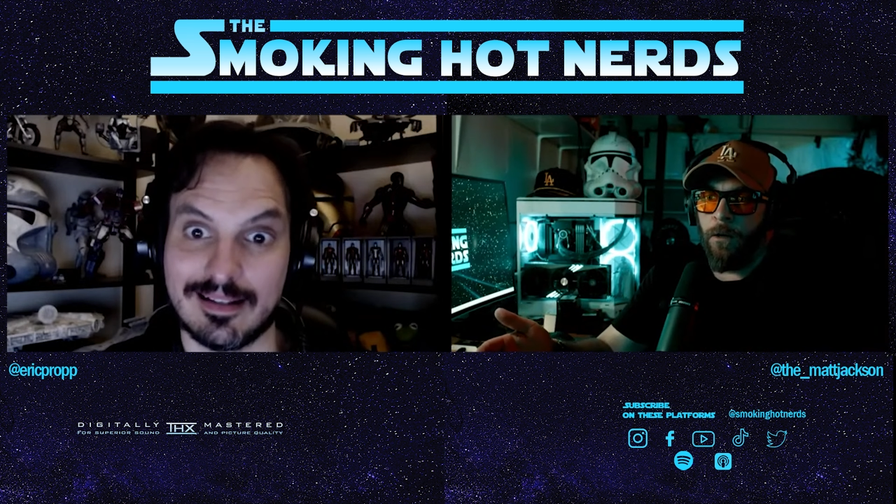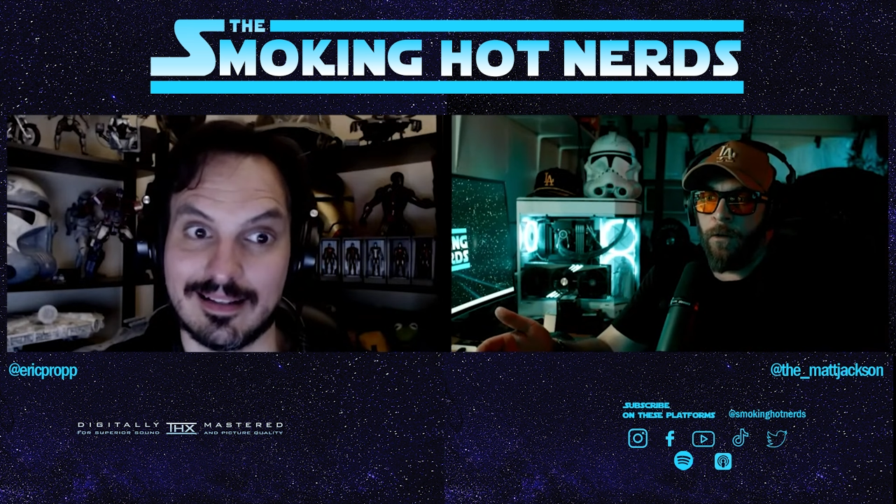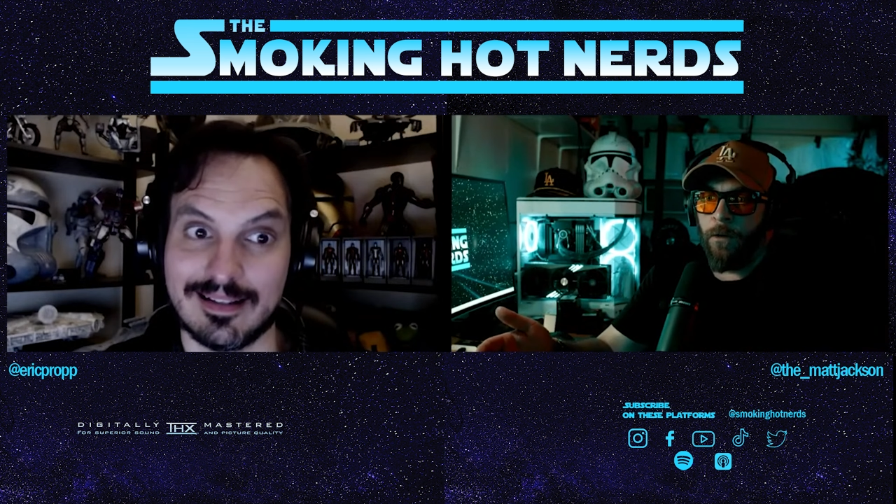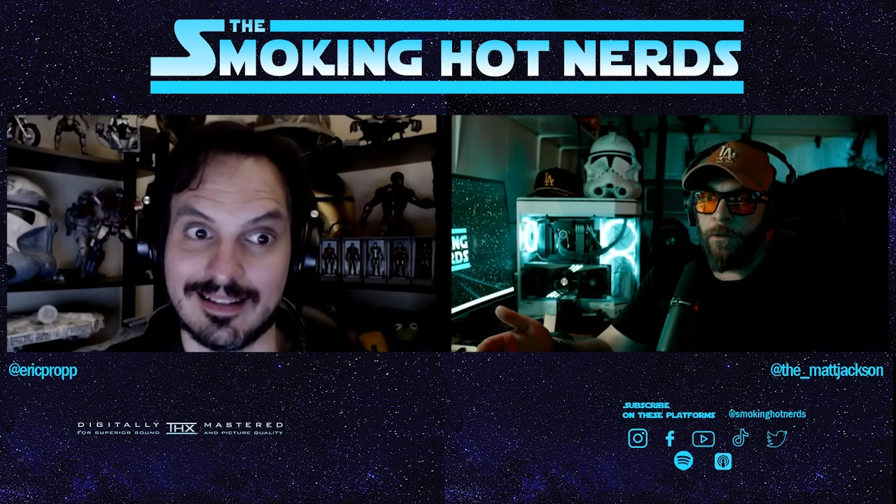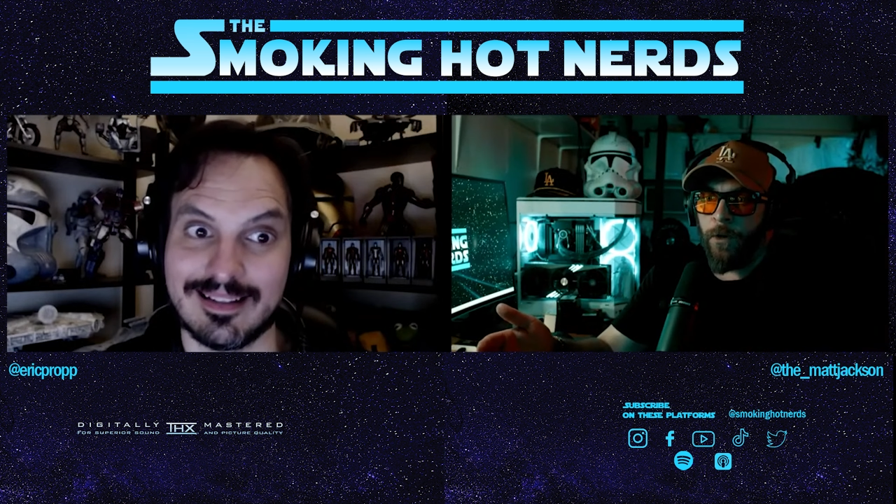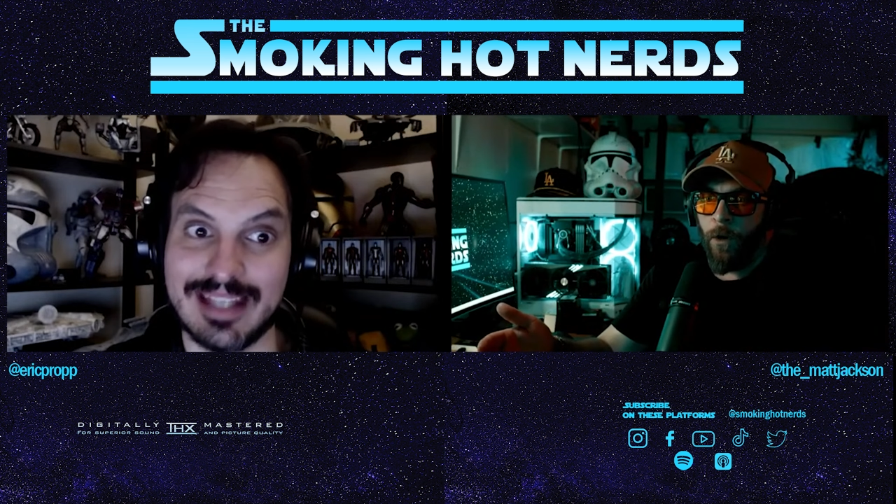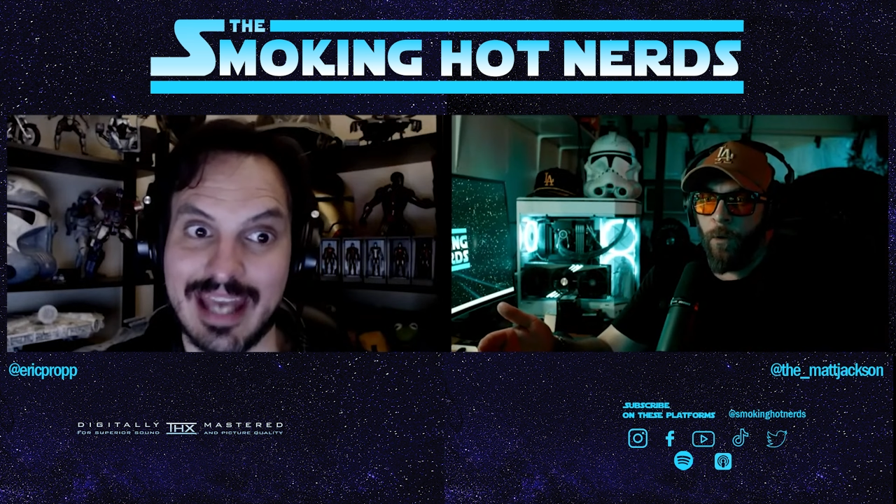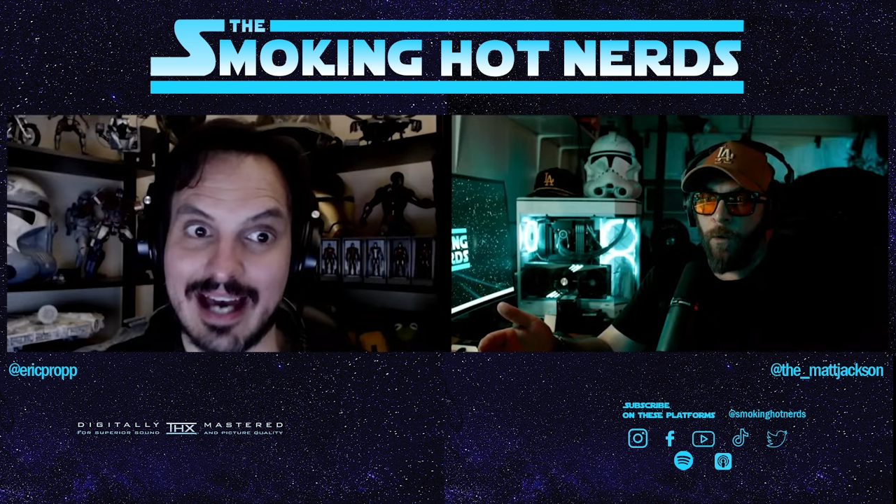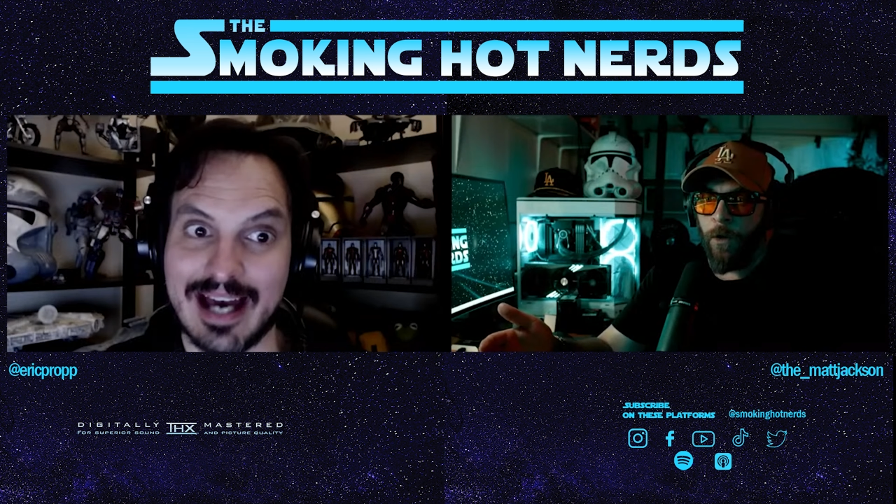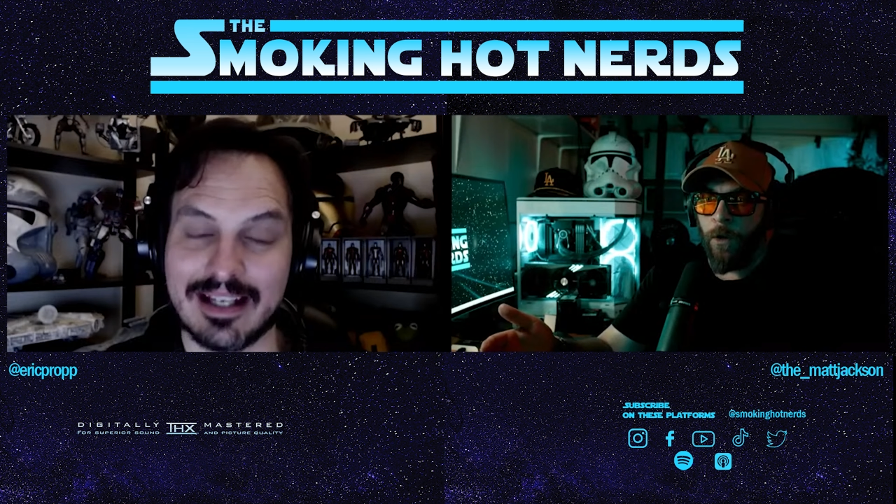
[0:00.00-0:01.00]
So yeah.
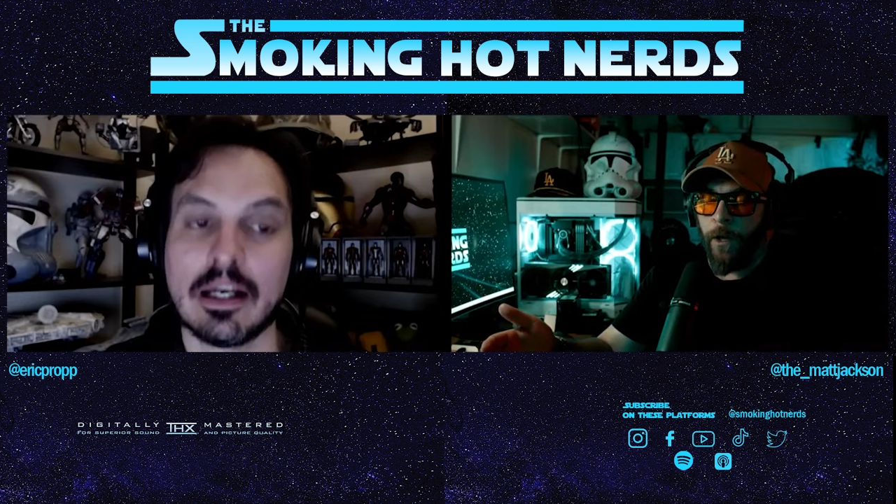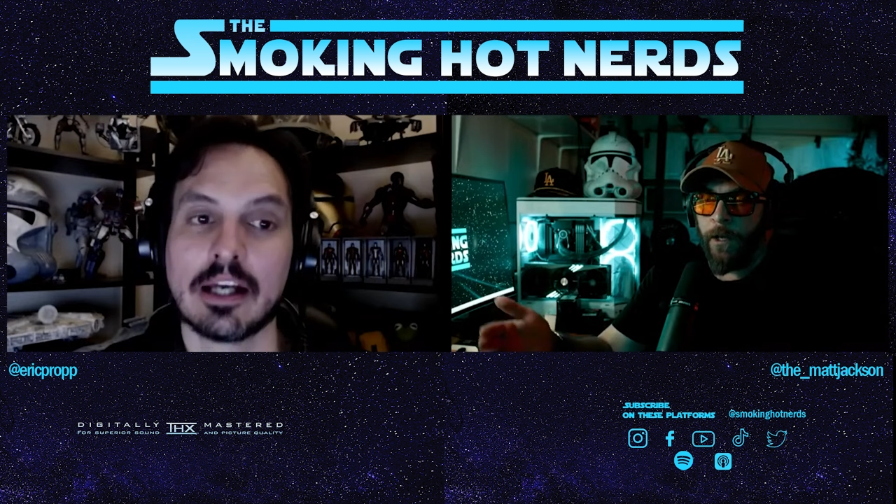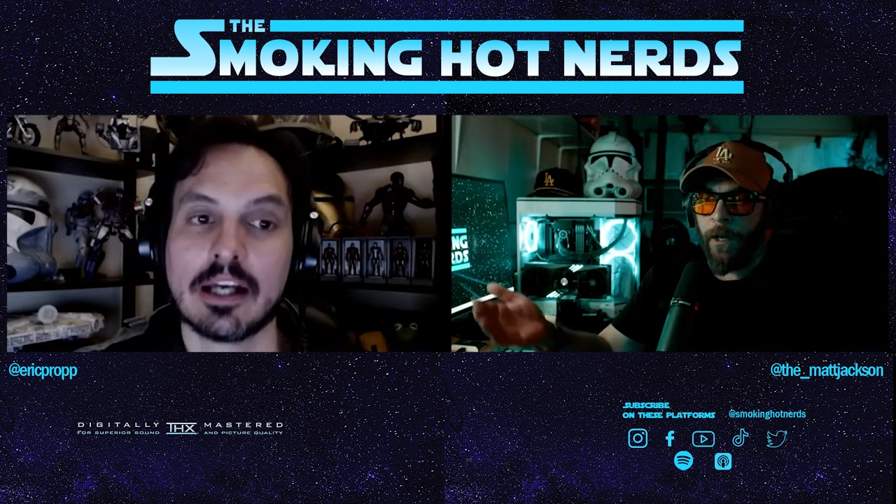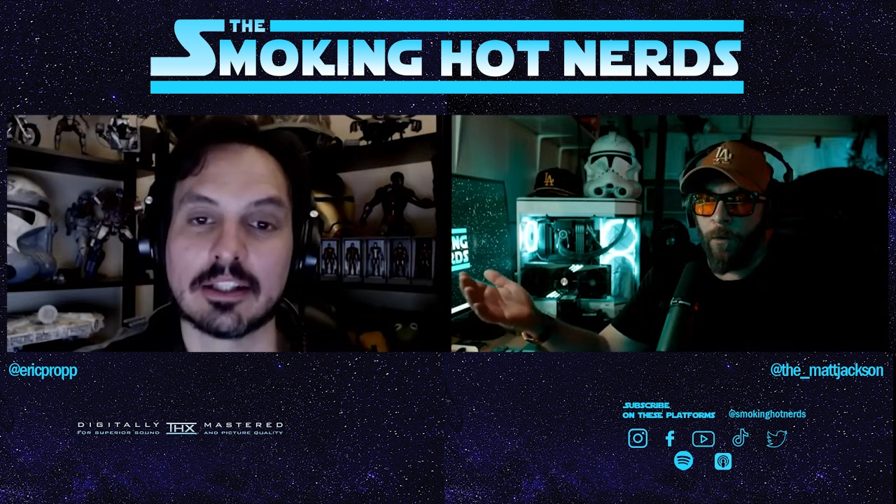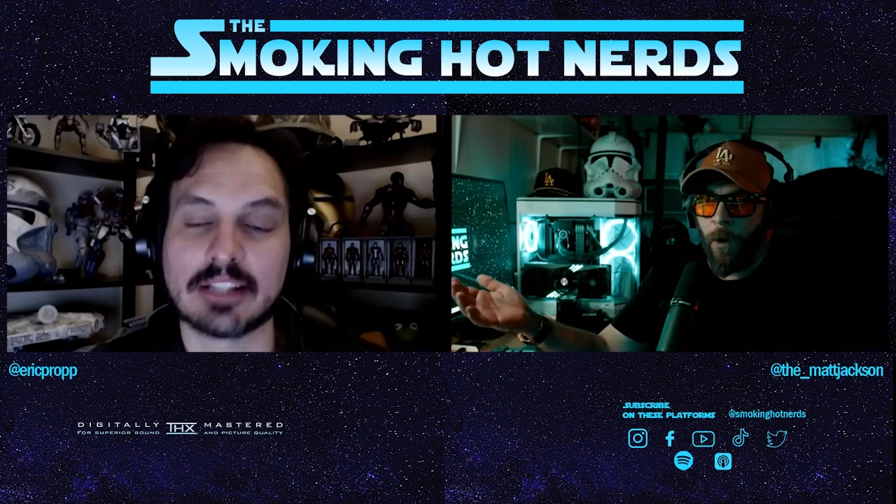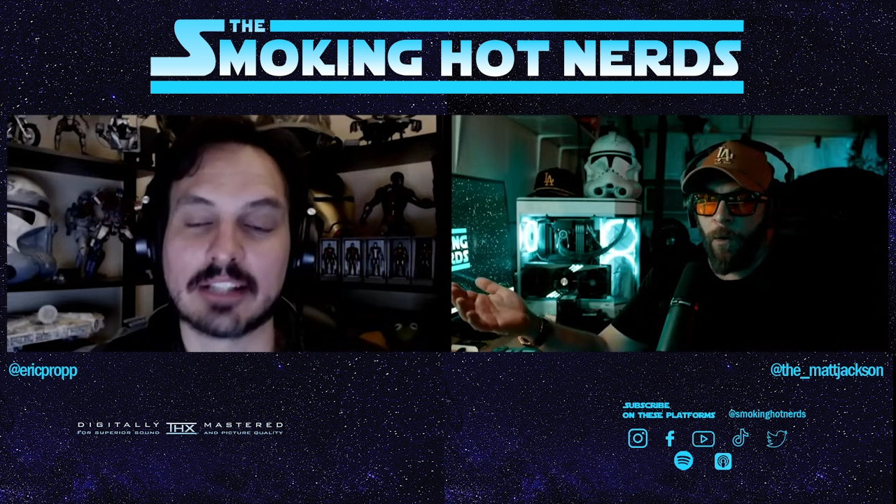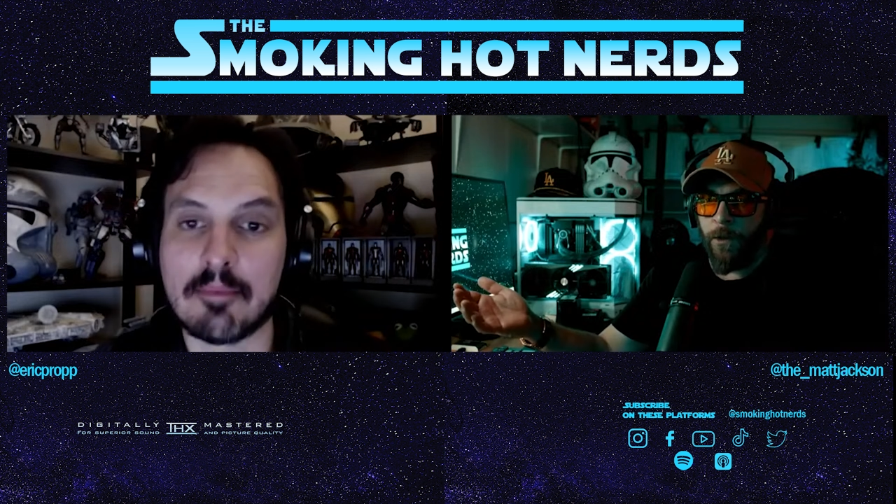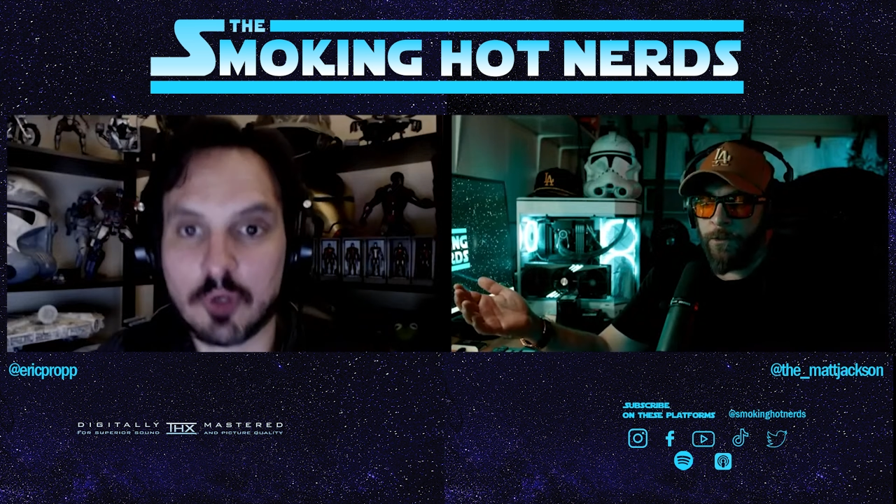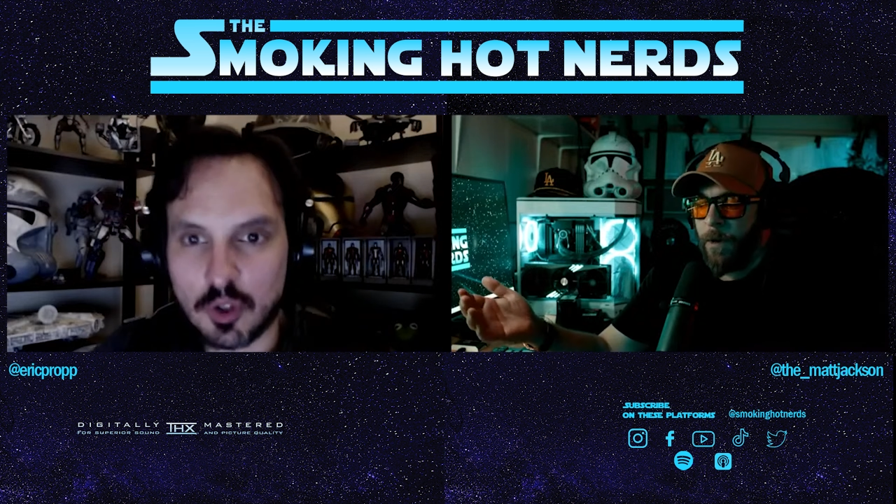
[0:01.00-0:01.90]
you're like, yeah, do I spend